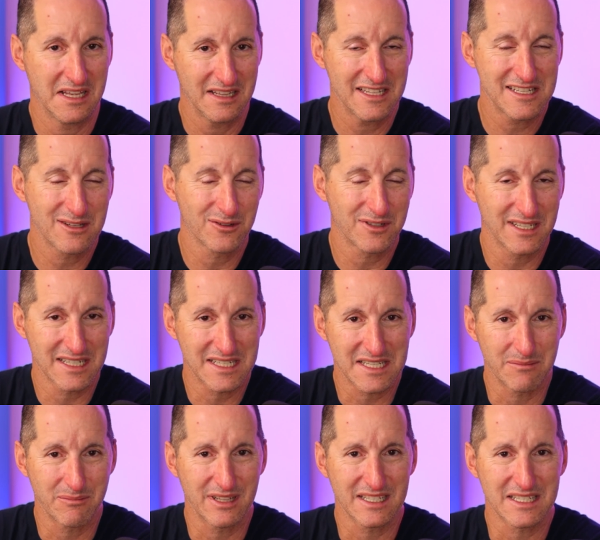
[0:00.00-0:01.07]
Let's look at a
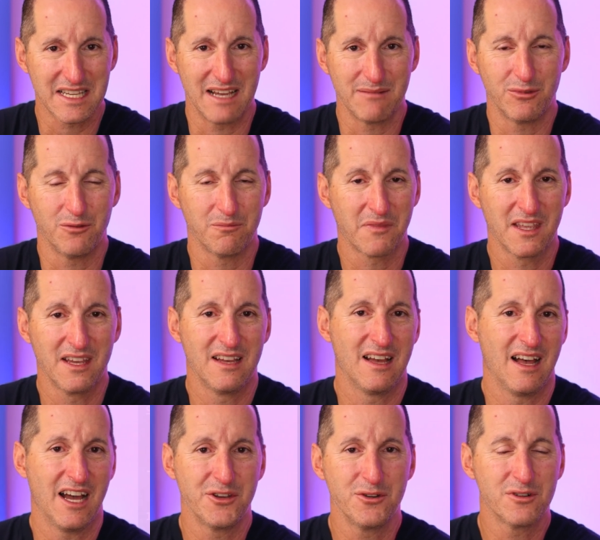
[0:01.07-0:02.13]
simple example.
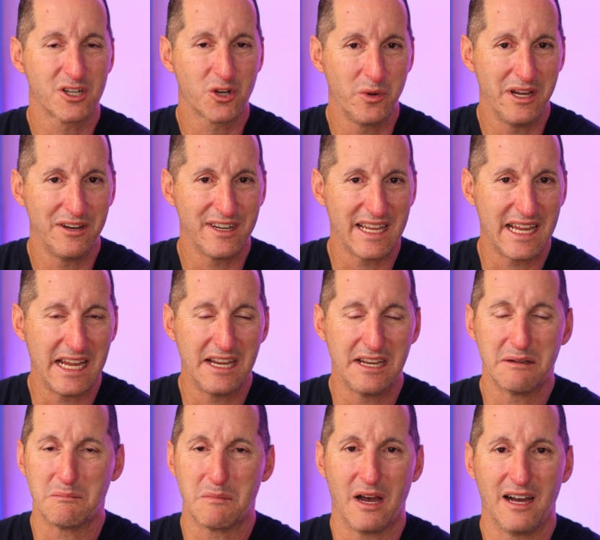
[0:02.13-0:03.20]
I do a query
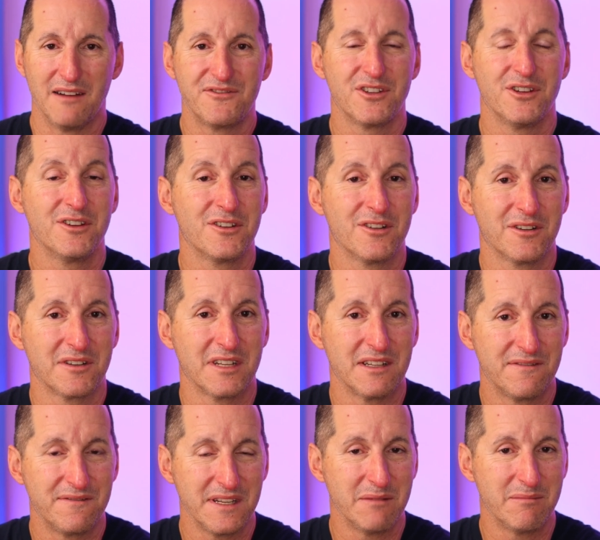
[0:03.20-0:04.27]
here. I've turned on
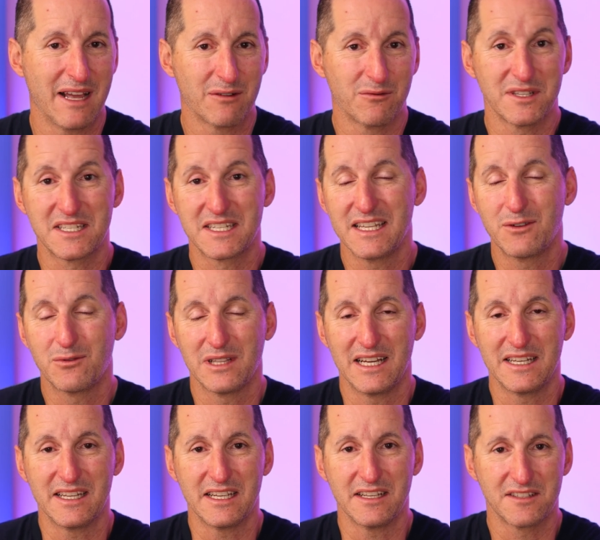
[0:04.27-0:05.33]
feedback with SQL
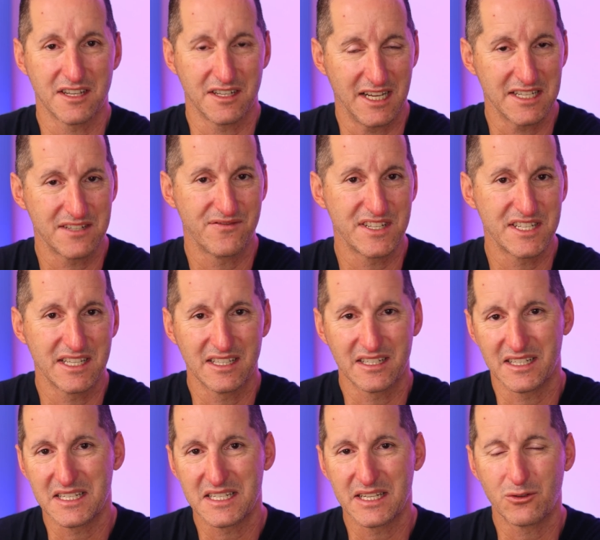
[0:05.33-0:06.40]
ID. It's a nice
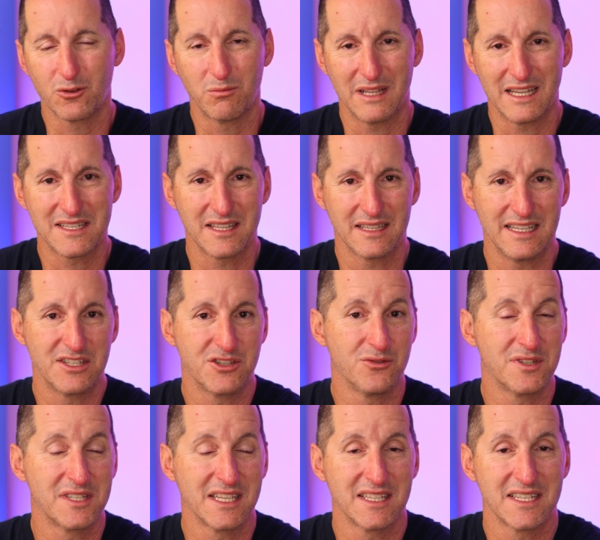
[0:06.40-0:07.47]
facility in SQL Plus that lets
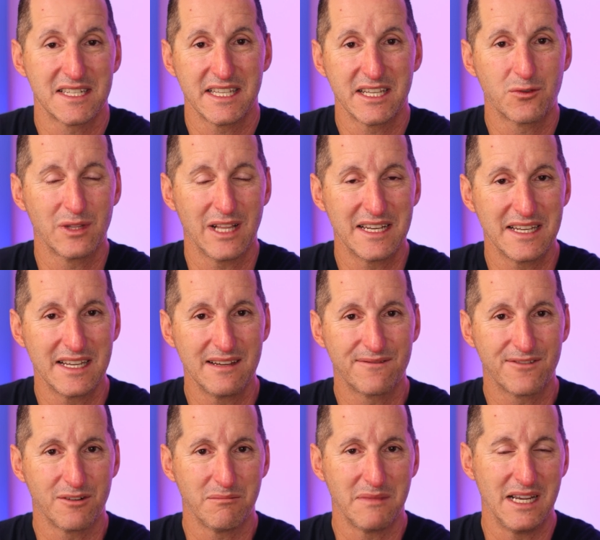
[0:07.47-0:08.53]
you see the SQL ID
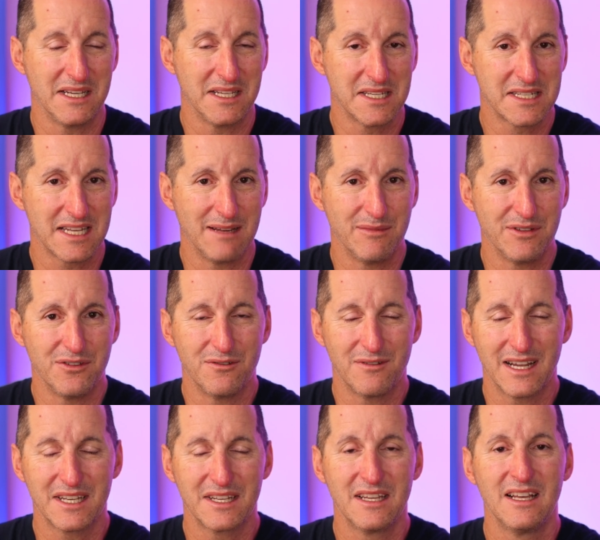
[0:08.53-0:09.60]
from any statement you
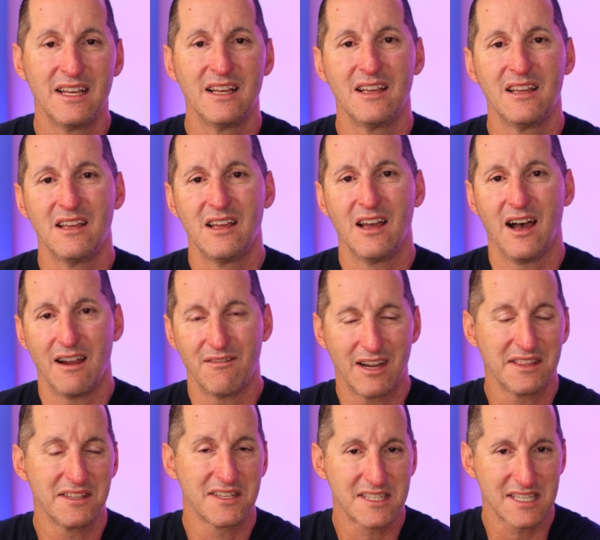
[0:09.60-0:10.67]
run. I
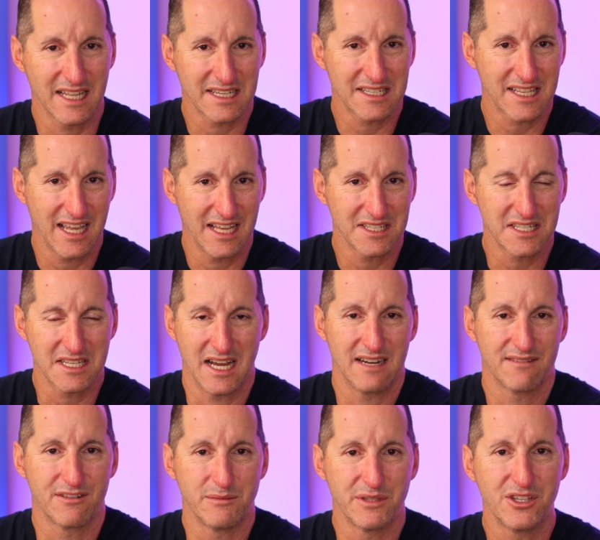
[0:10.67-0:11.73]
run this select count
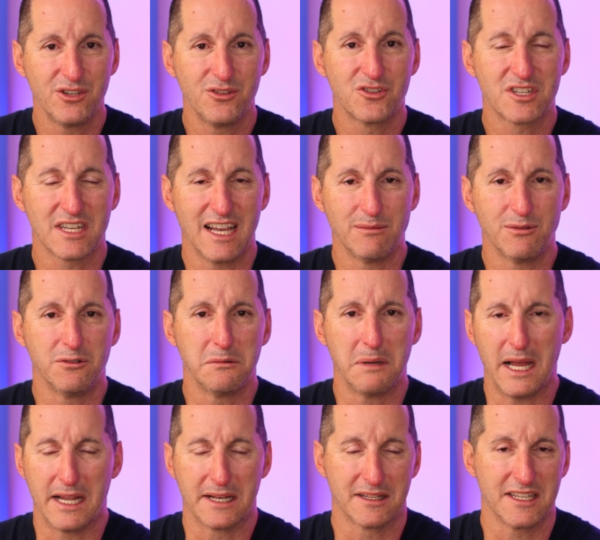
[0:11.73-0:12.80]
star from a huge table,
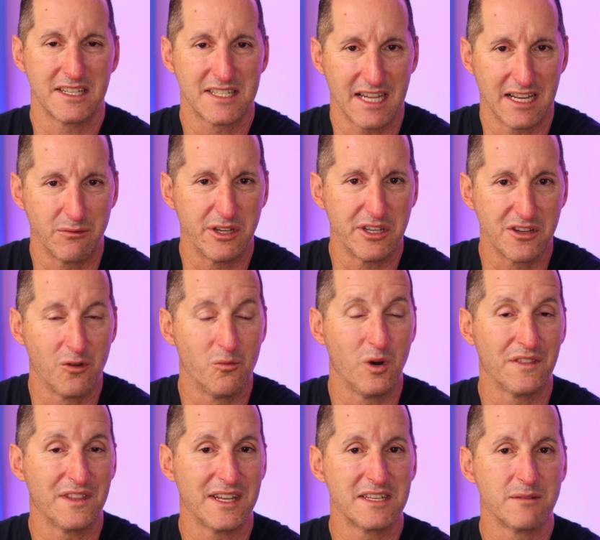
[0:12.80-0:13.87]
and let's say we don't
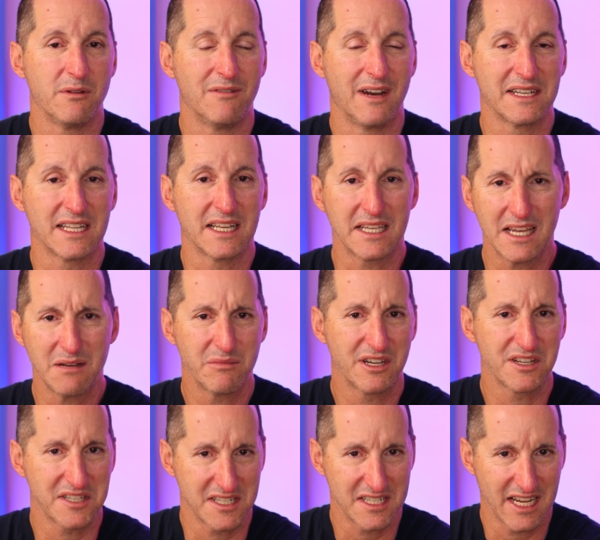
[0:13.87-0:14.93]
want that to be running again
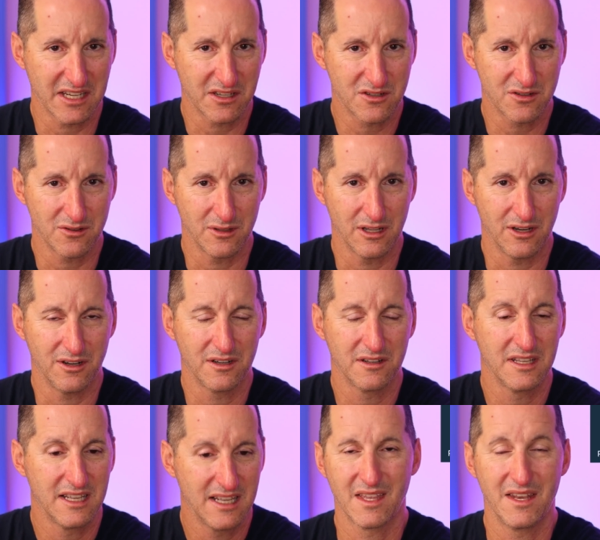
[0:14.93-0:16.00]
because it takes too long.
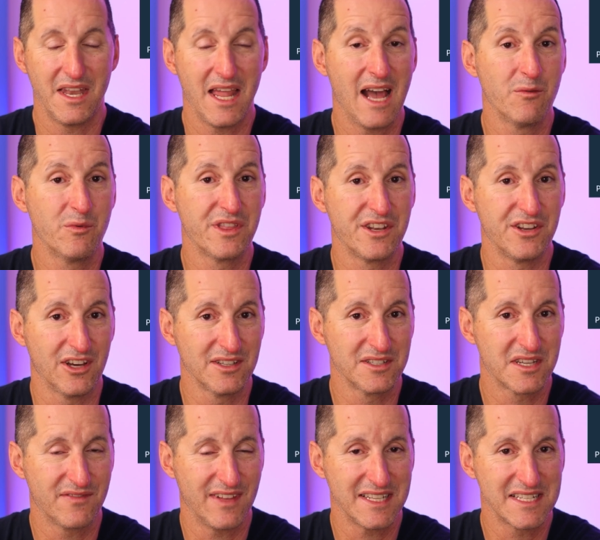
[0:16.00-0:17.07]
Now, with the
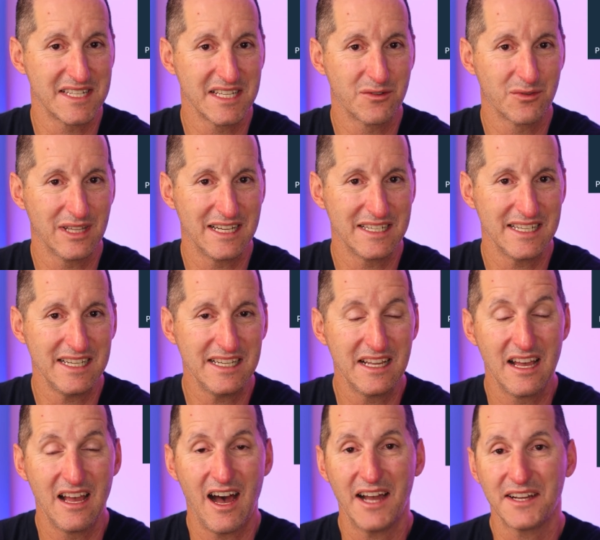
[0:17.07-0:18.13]
knowledge of that SQL ID,
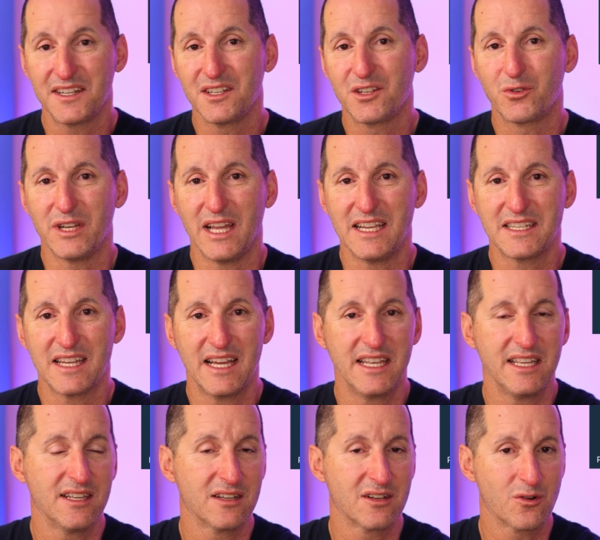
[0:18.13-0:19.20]
I can create
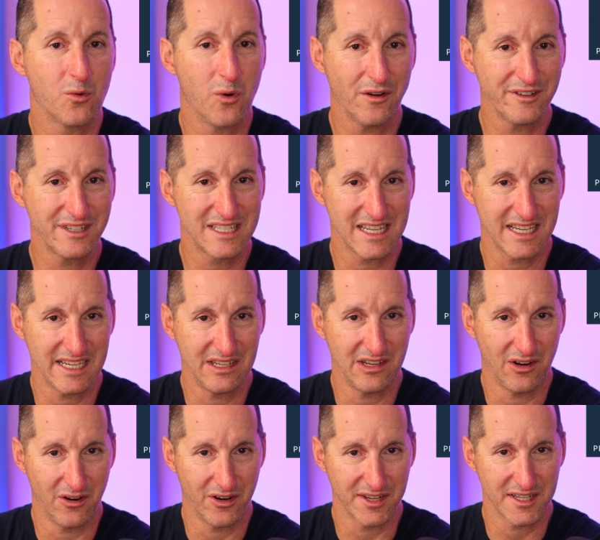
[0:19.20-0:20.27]
a quarantine
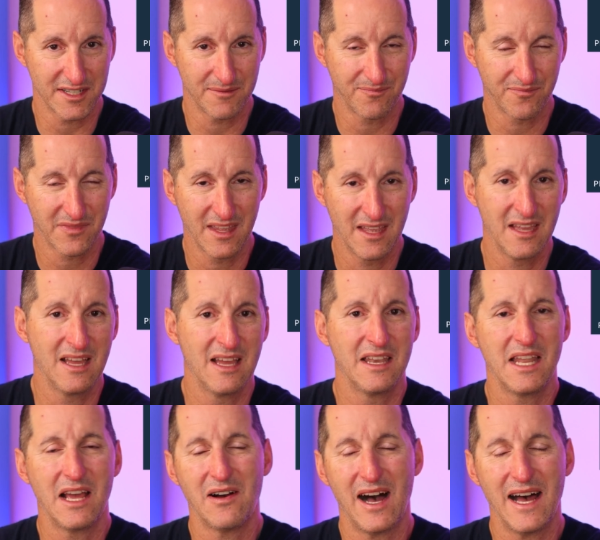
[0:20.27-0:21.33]
on it.
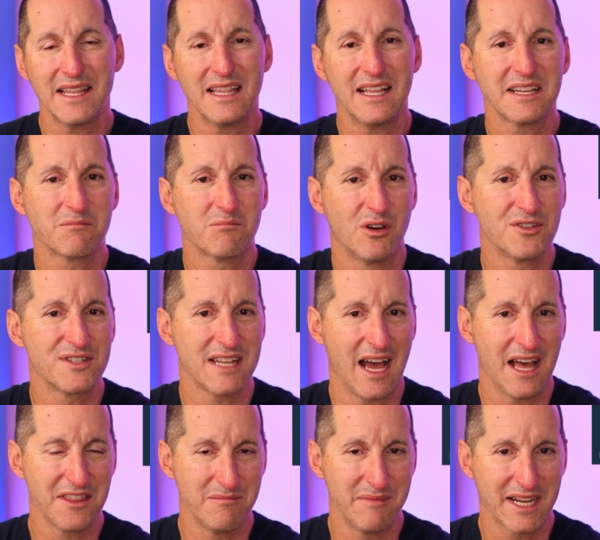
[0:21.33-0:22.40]
Now, unlike most
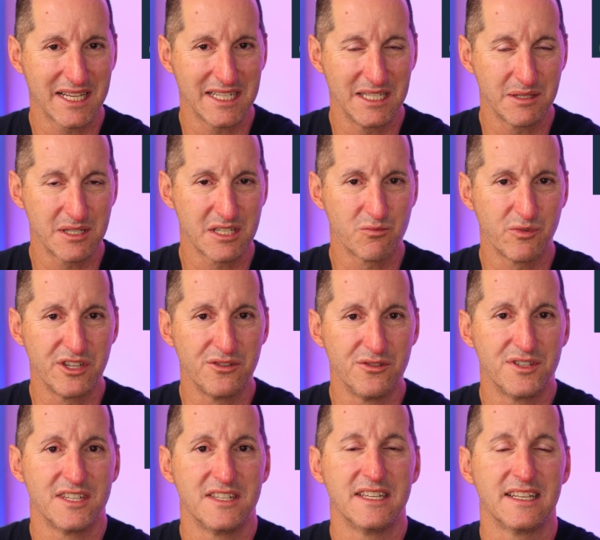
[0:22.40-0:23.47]
other mechanisms we
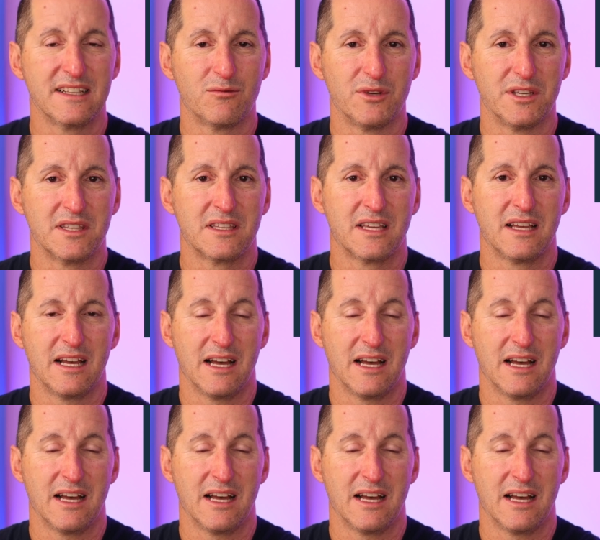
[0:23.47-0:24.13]
do to deal with